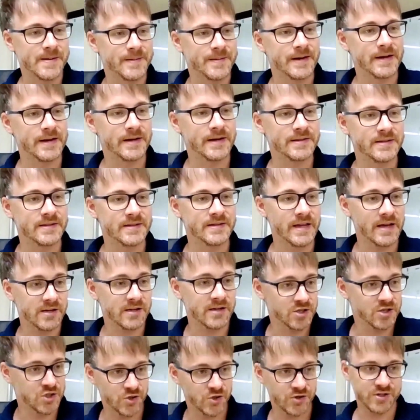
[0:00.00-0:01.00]
And there the
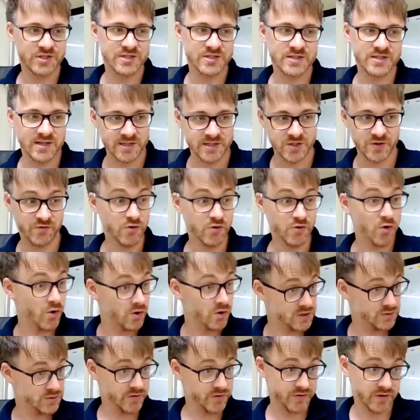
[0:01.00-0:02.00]
journey starts, of
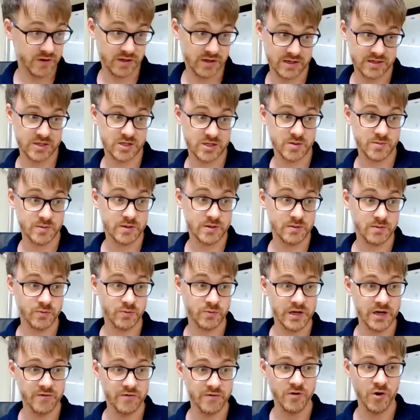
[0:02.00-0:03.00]
course, with the customer.
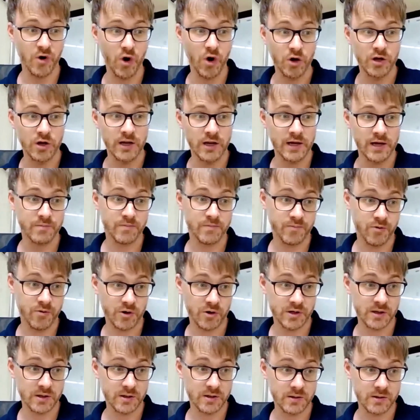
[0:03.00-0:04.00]
We have an online
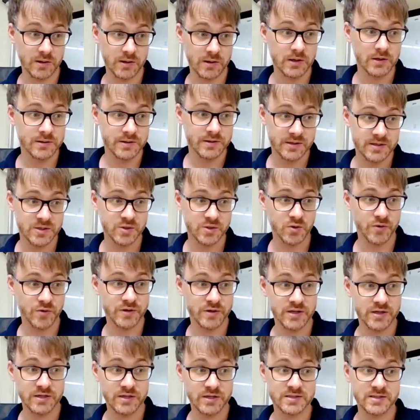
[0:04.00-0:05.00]
portal. It's
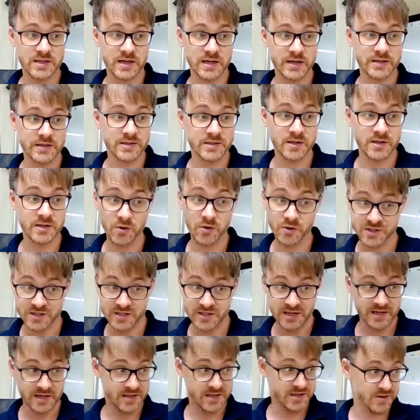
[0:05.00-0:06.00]
currently designed. It looks
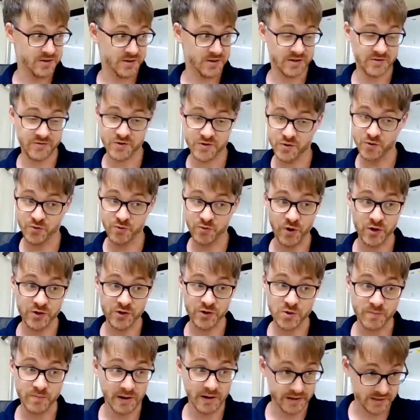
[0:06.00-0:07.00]
like if you want to
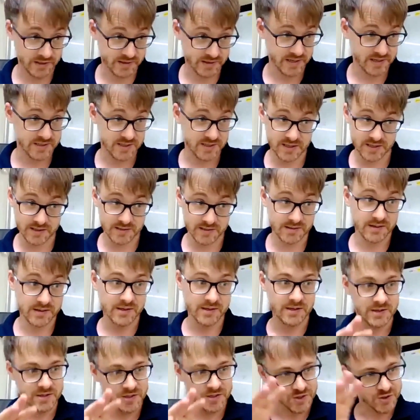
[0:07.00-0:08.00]
buy a Tesla,
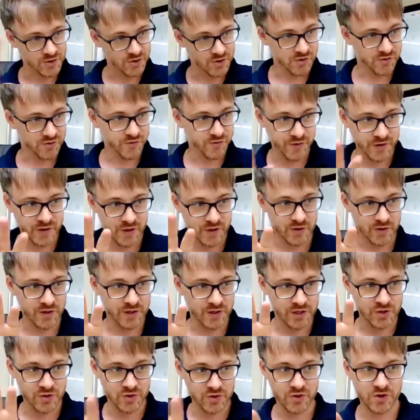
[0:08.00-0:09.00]
configure
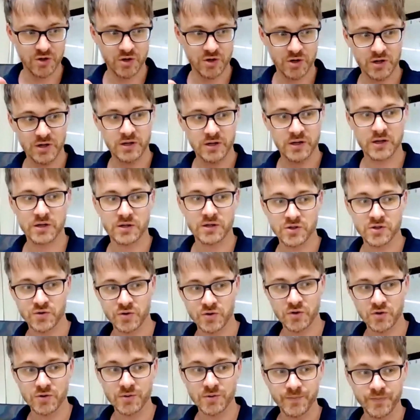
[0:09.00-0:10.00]
your
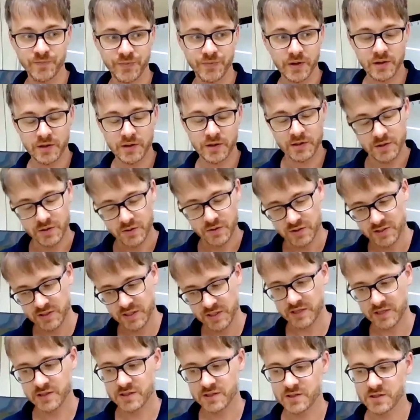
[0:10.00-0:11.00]
drone,
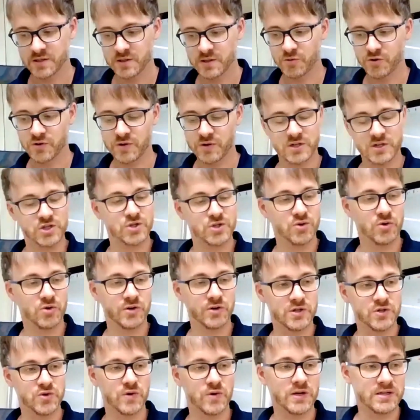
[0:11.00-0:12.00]
send the production order
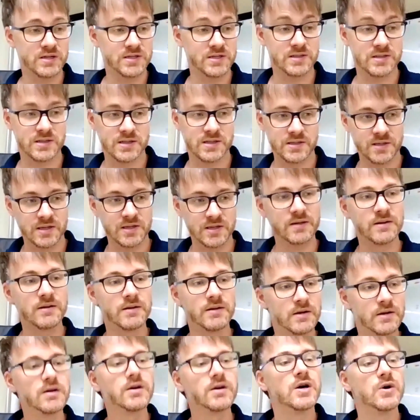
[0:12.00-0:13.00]
to us, and then
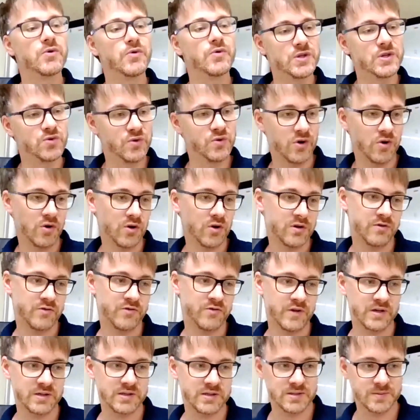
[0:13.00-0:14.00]
we do all the
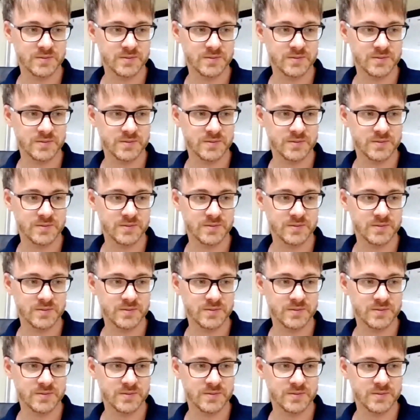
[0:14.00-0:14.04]
things.